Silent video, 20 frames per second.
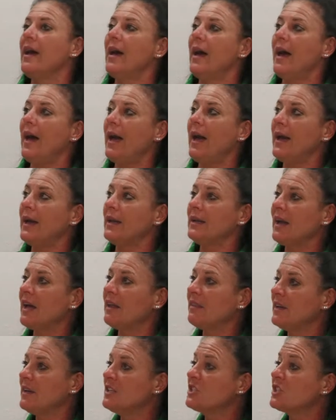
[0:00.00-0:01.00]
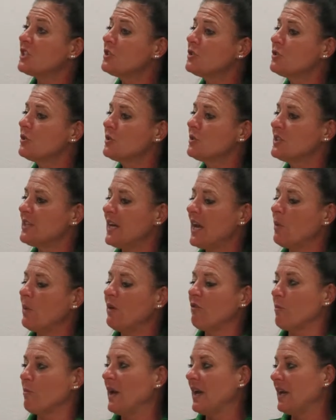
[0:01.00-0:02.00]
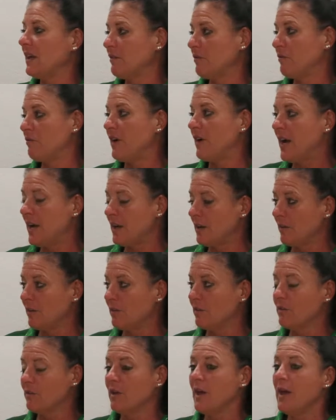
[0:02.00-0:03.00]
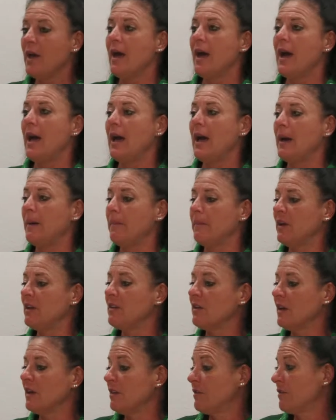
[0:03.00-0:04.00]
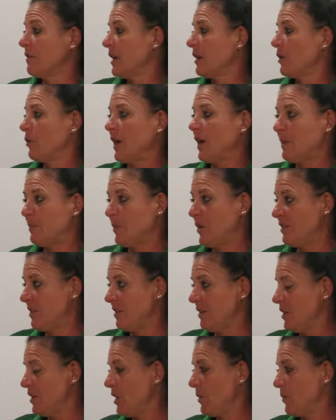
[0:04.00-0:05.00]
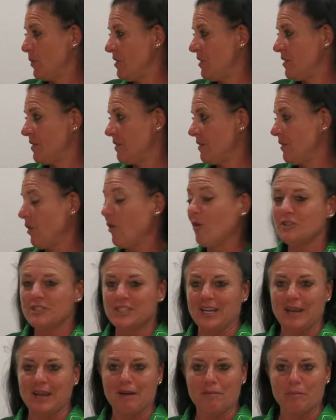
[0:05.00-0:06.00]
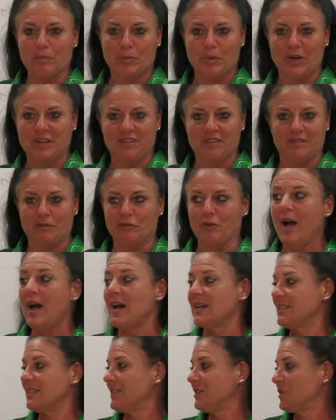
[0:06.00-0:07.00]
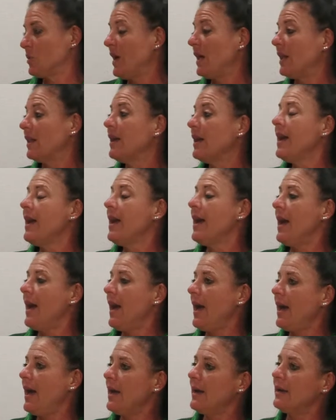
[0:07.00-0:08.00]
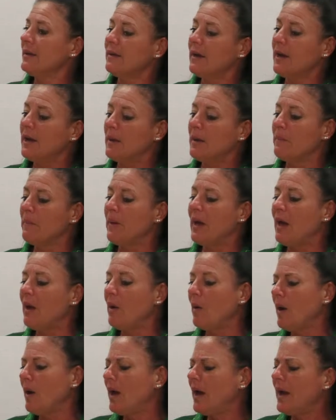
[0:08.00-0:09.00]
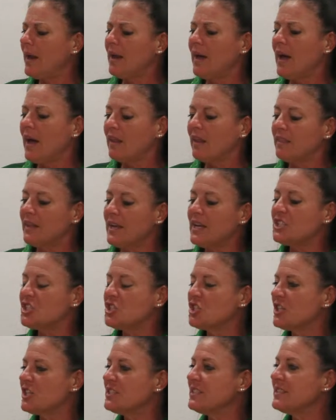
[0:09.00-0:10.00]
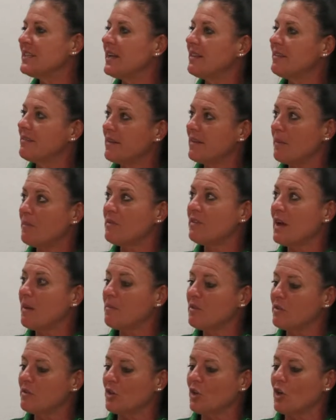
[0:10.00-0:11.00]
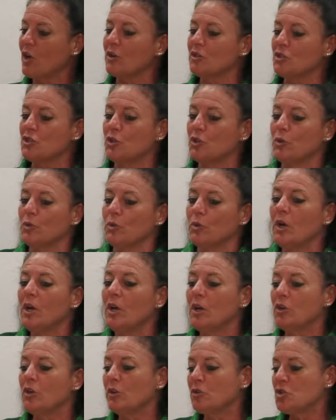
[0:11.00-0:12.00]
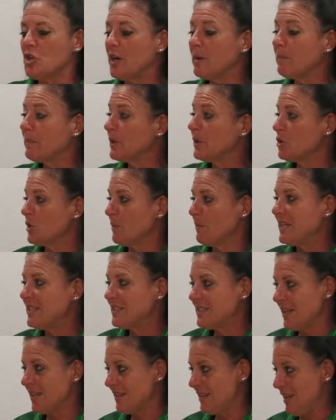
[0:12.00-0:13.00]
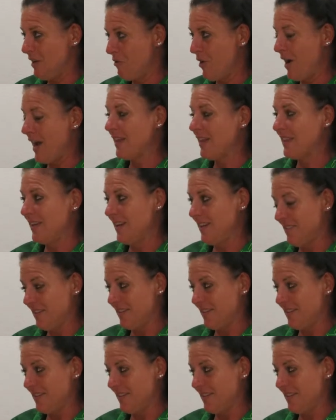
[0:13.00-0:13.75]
And I think just to say we've made finals is a great present, prestige for us as well. And And I think it's just that sometimes as a coach, you're trying to put your best out there for athletes and